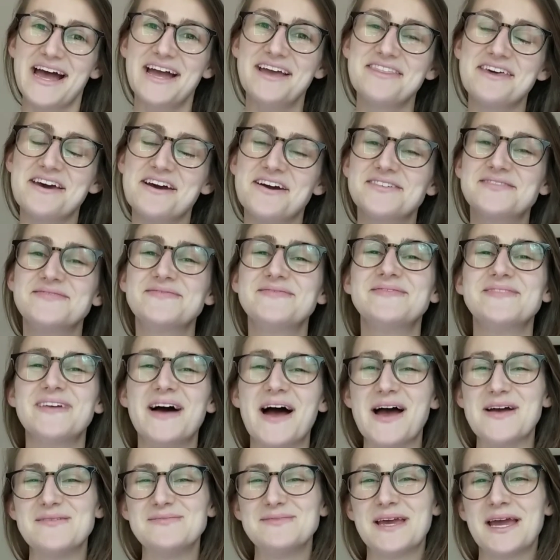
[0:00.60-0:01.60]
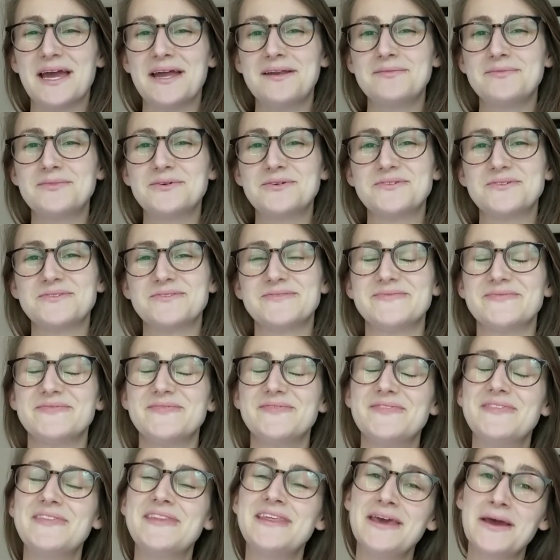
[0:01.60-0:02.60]
Hi there, I'm Katie Moon,
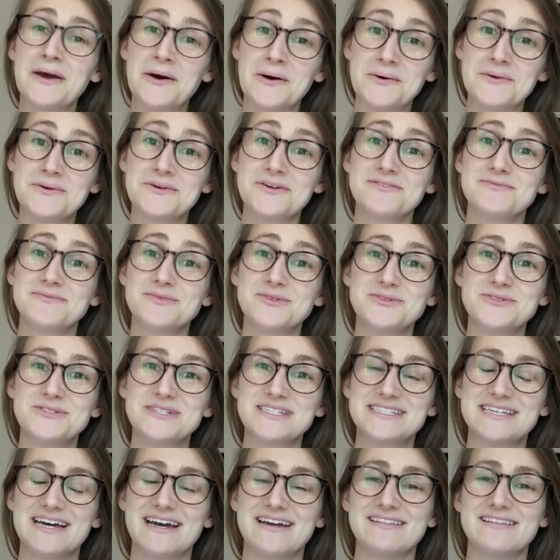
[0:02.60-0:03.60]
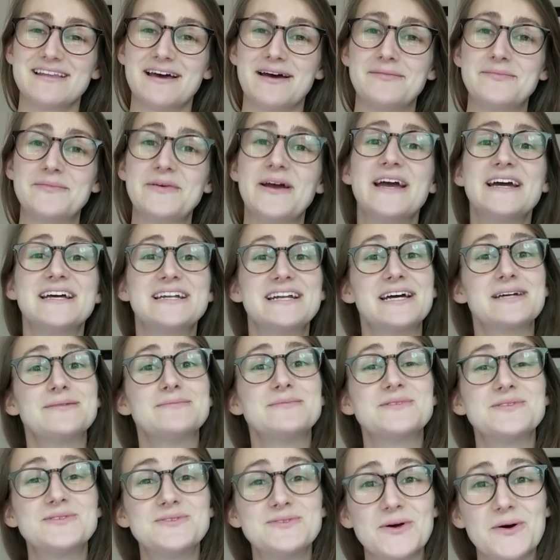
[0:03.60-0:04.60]
the owner of Moon Design Lab, and I'm
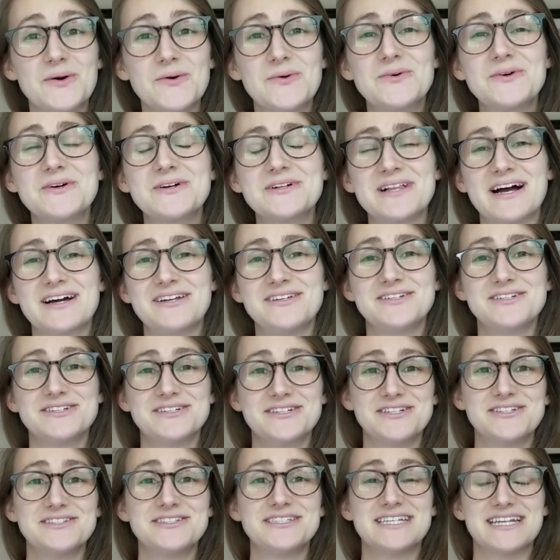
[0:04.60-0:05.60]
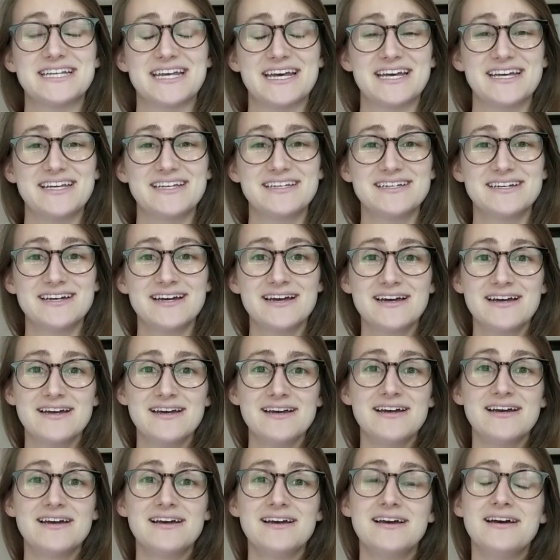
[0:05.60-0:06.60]
so glad you're here today.
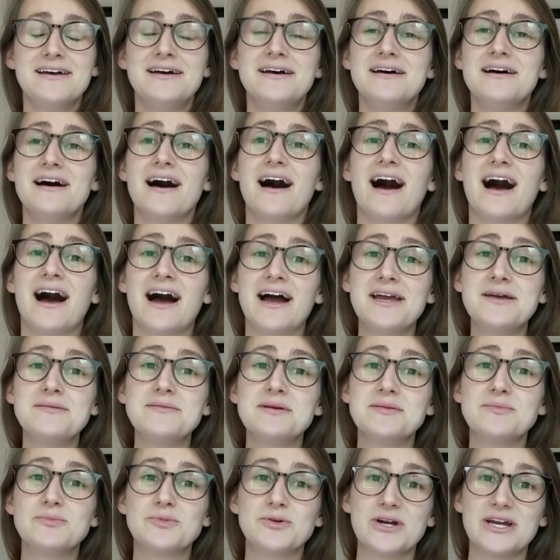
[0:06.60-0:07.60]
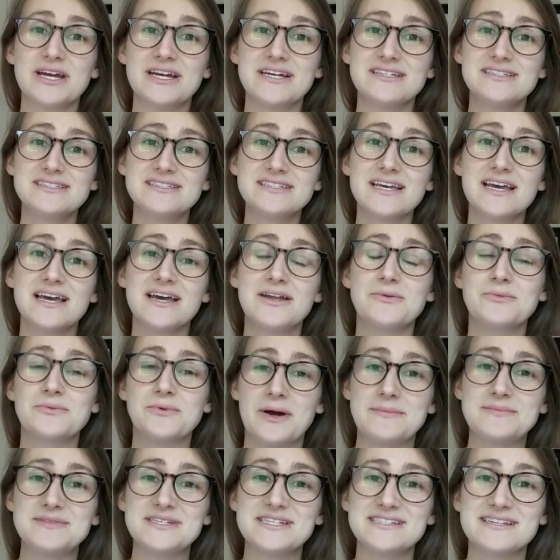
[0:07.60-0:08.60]
I am a brand and
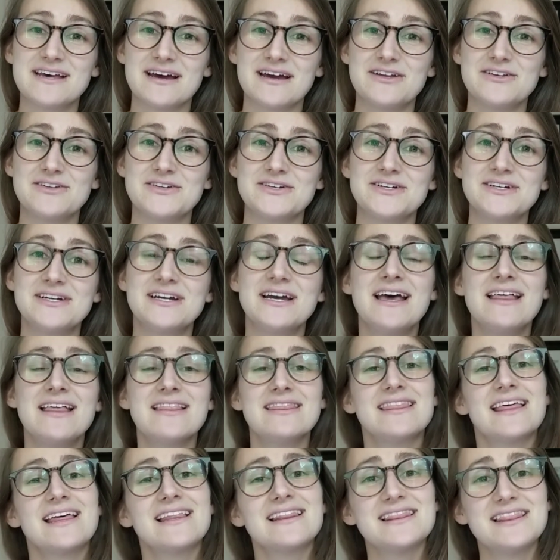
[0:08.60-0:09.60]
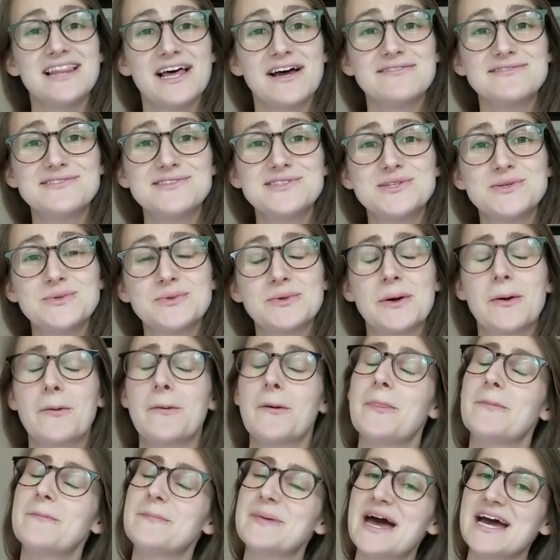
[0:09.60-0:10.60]
web designer that loves to work
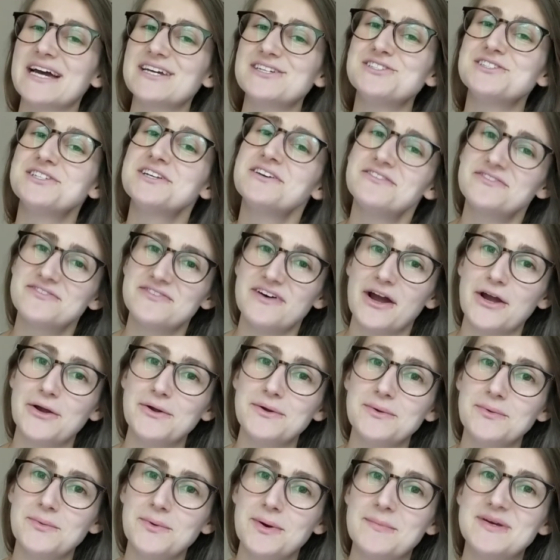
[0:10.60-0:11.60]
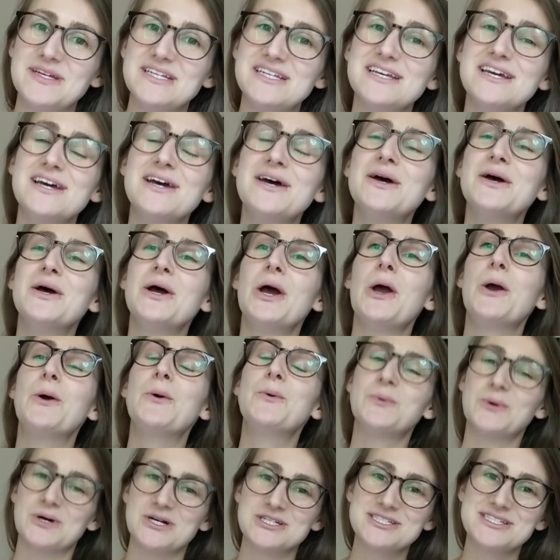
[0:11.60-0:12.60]
with passionate, fiery women who
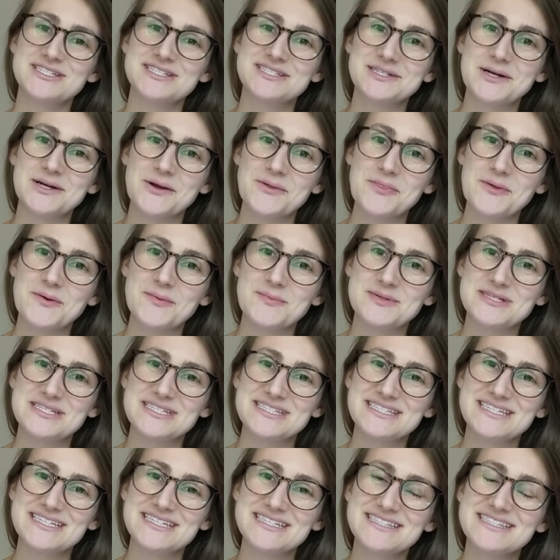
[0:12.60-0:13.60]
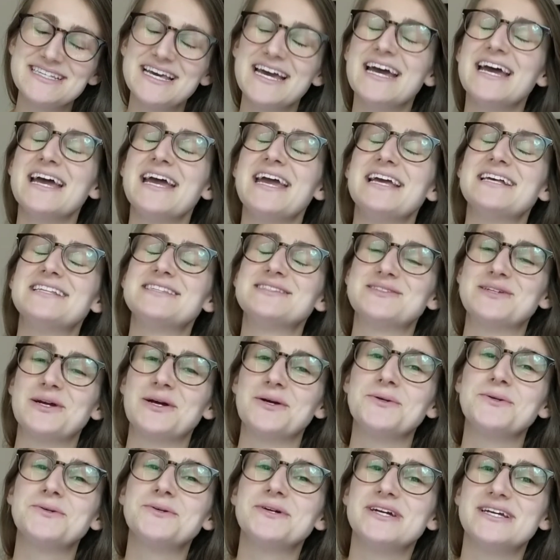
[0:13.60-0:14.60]
want to start their business and
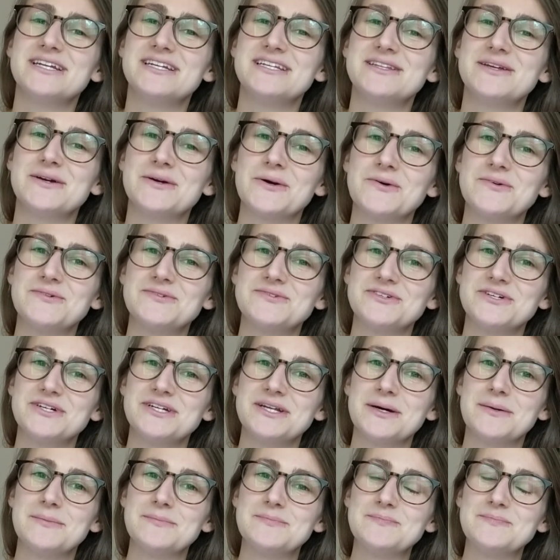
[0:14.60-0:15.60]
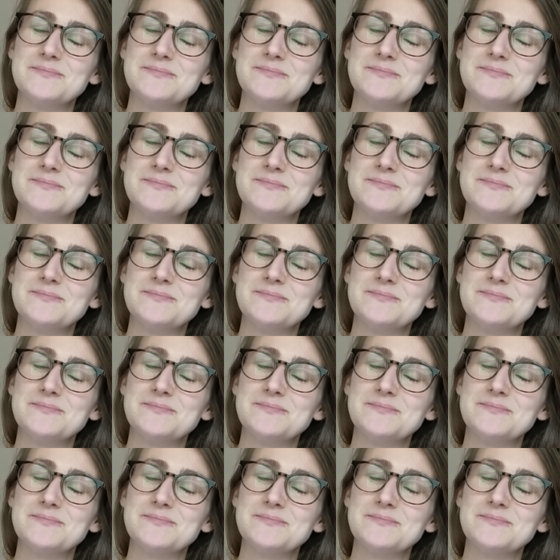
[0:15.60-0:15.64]
start creating their own freedom.